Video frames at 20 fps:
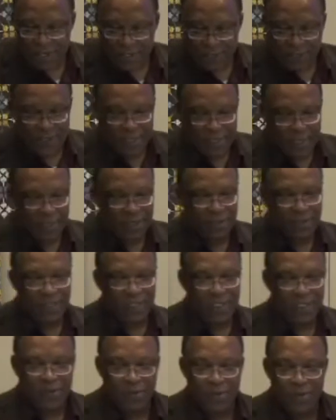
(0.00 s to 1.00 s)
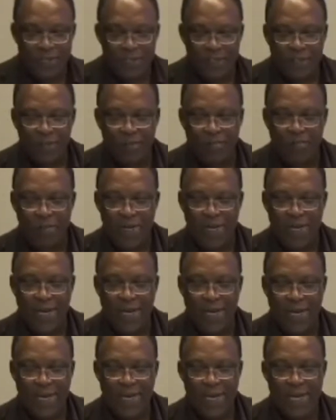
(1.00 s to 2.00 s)
This is a little children's
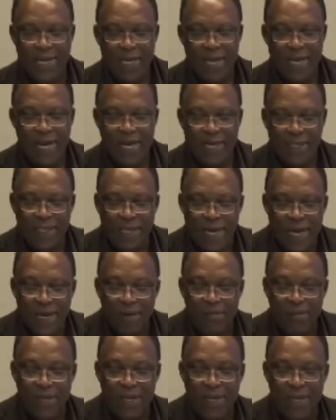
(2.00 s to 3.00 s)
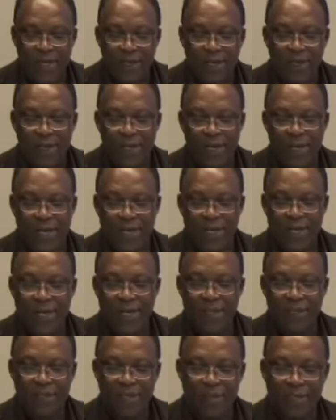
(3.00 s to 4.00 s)
play timeline.
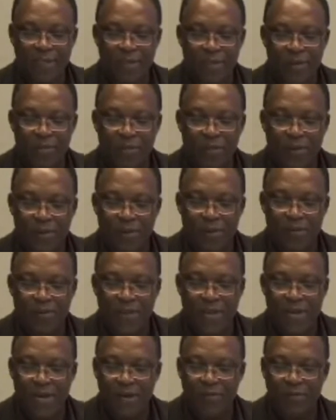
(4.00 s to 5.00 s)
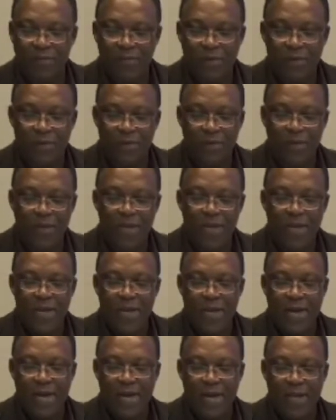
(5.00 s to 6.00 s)
Here's an example of that from
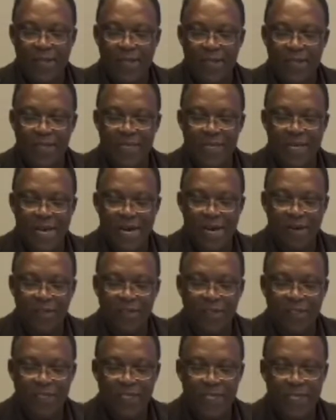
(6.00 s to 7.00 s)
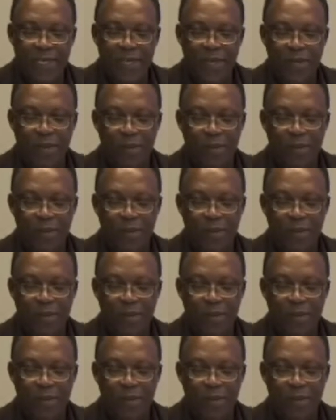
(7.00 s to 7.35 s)
the DRC.